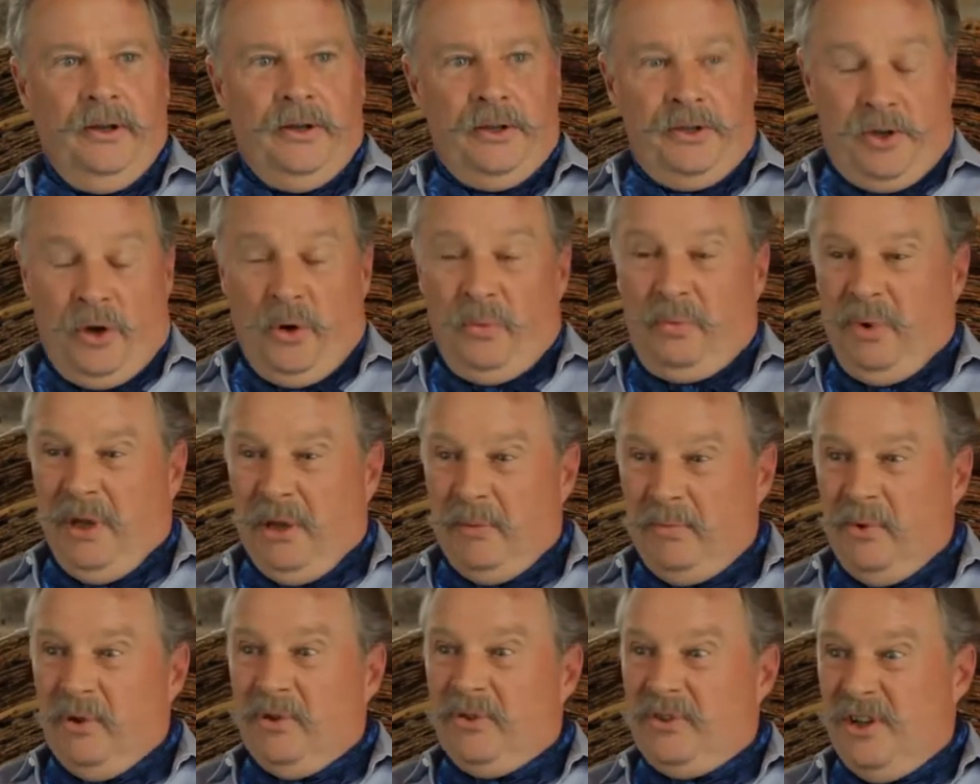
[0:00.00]
So
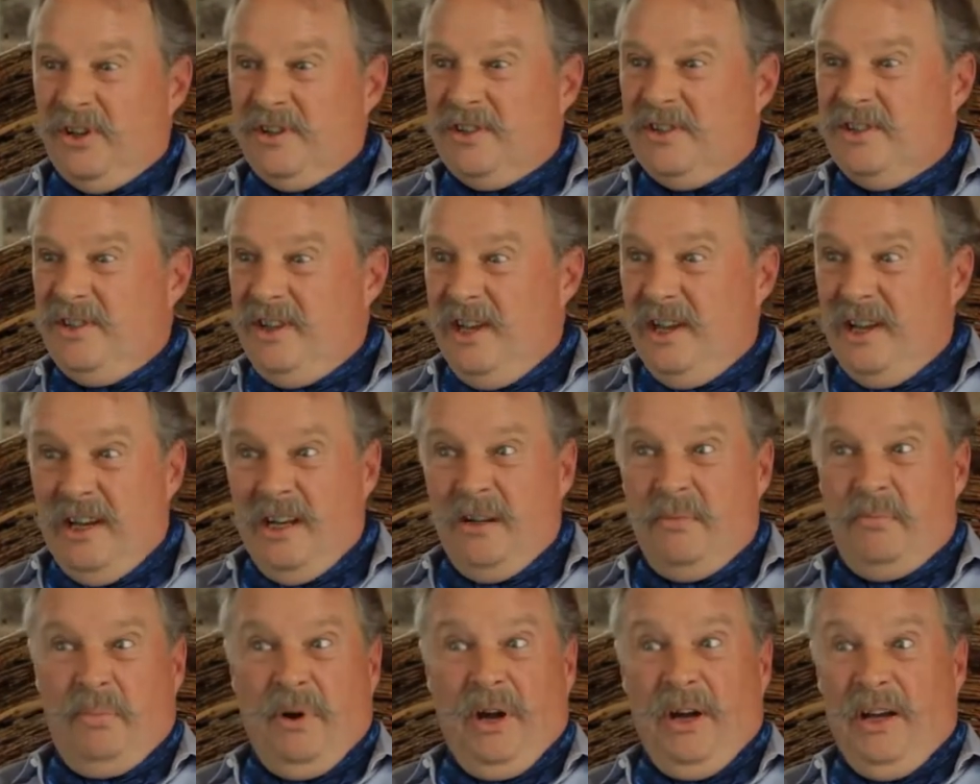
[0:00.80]
people just did
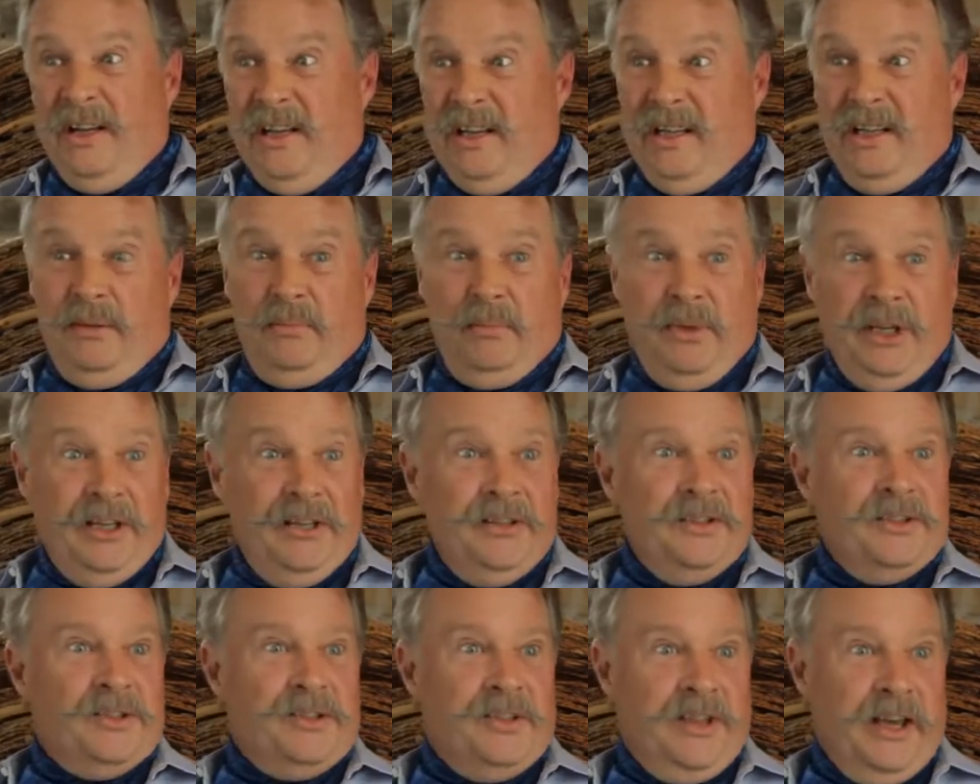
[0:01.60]
it by any
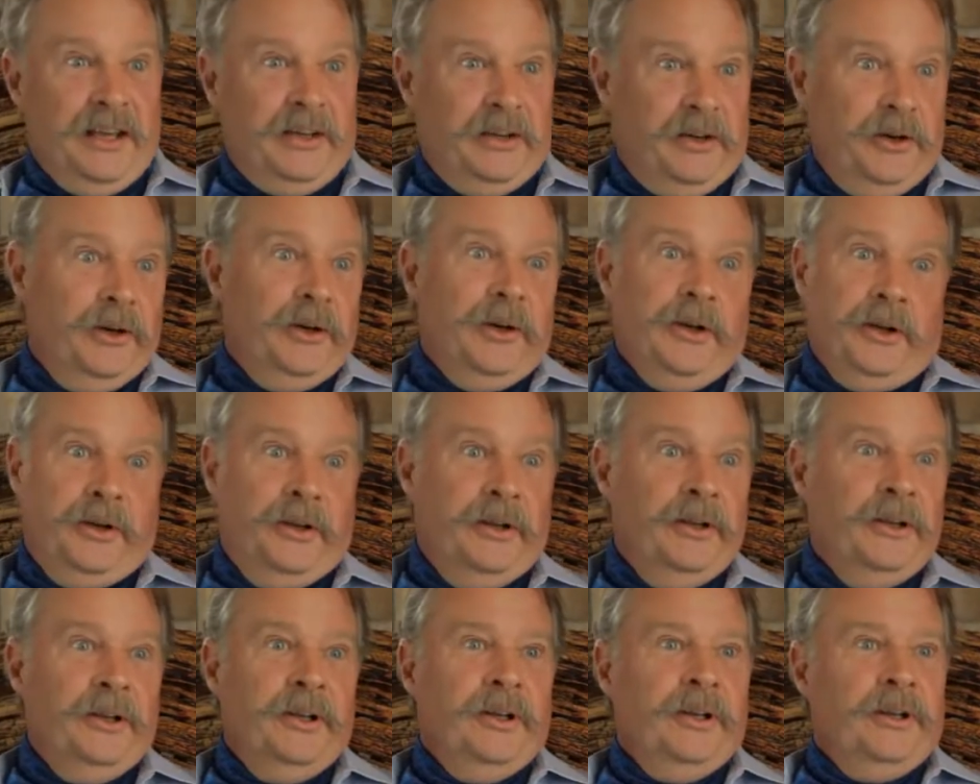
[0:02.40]
means they
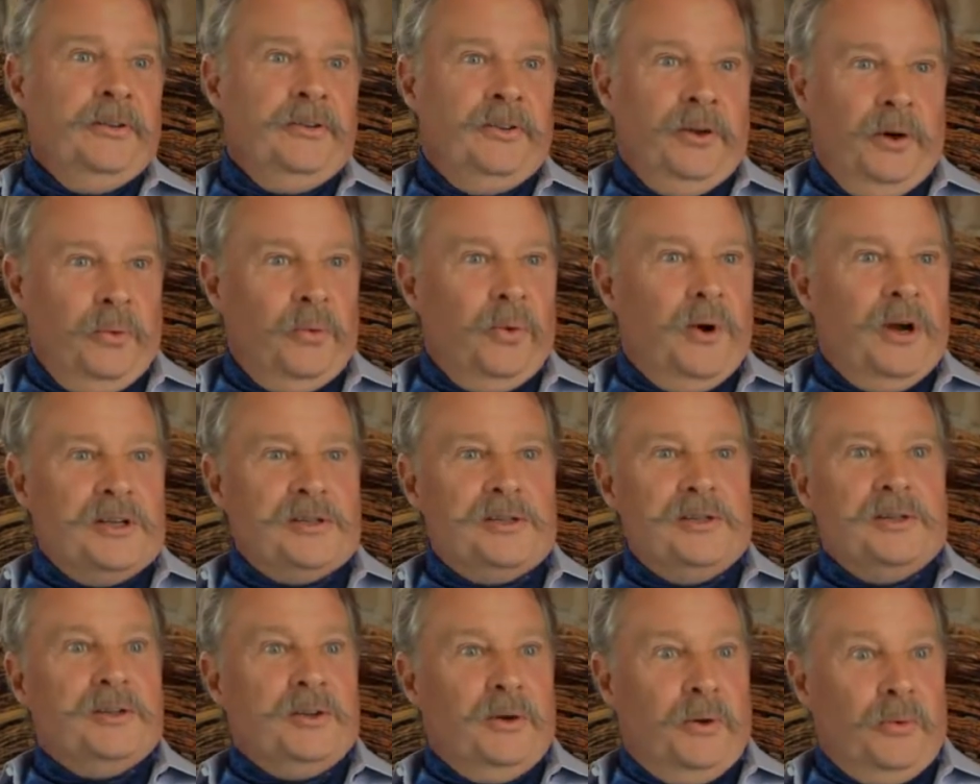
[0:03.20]
could. There
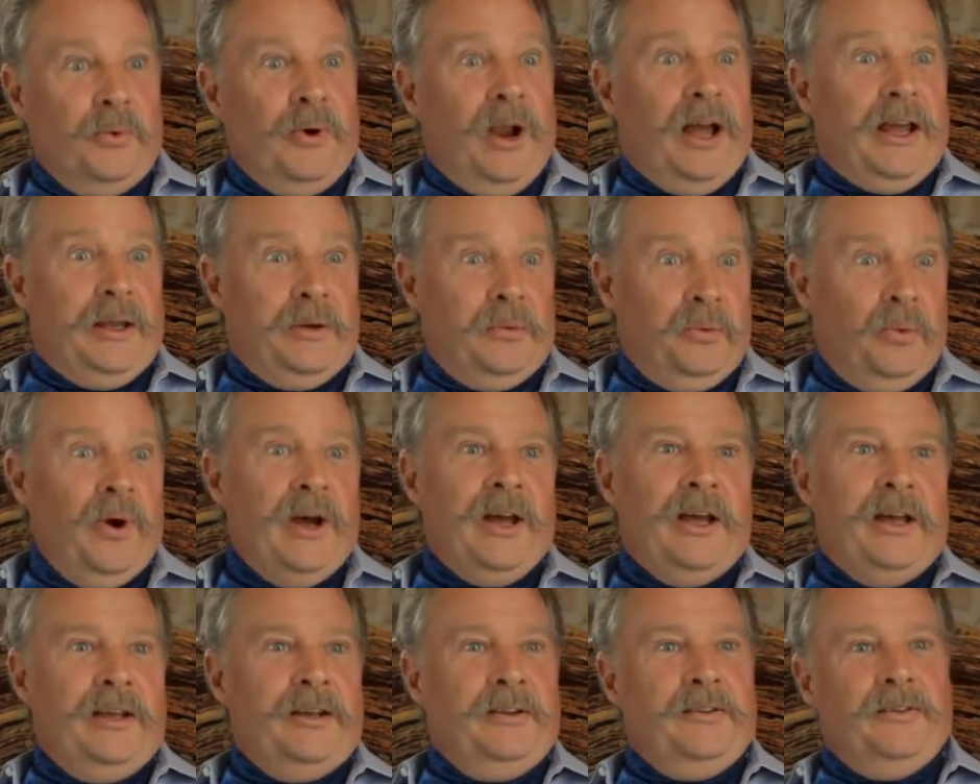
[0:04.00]
wasn't a right
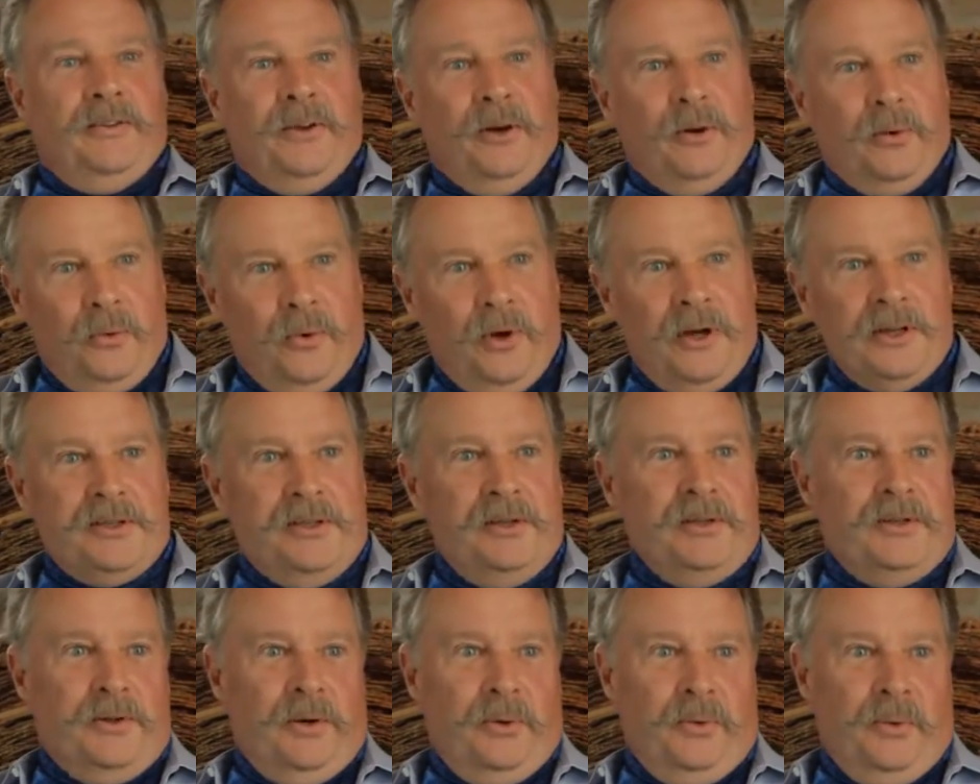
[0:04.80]
way. There
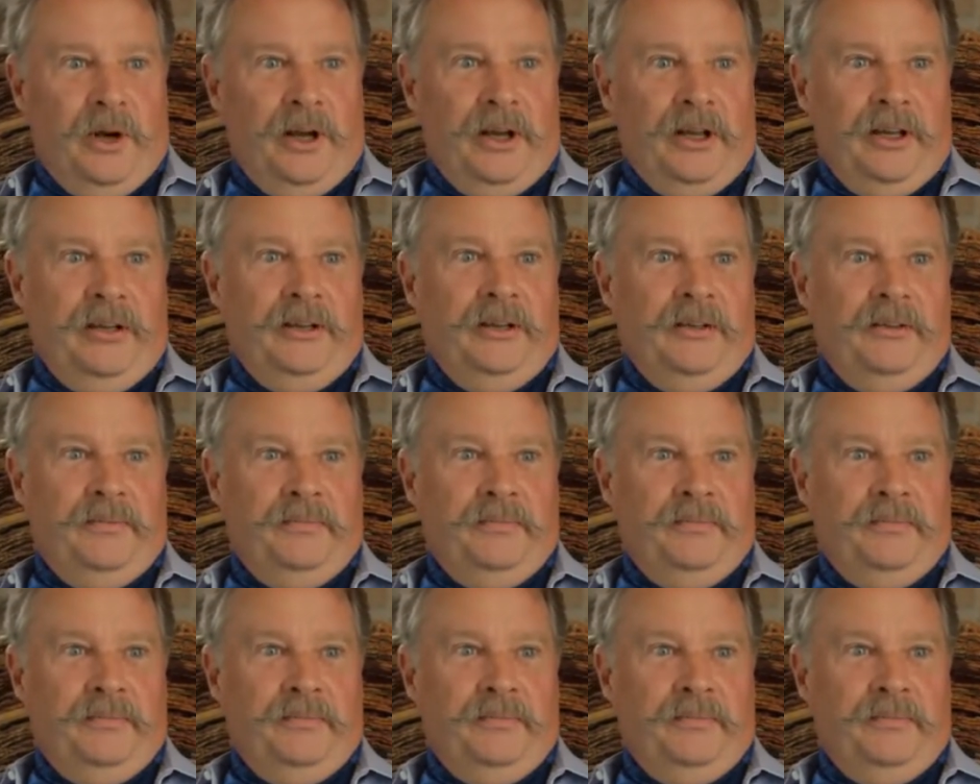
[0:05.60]
wasn't a way.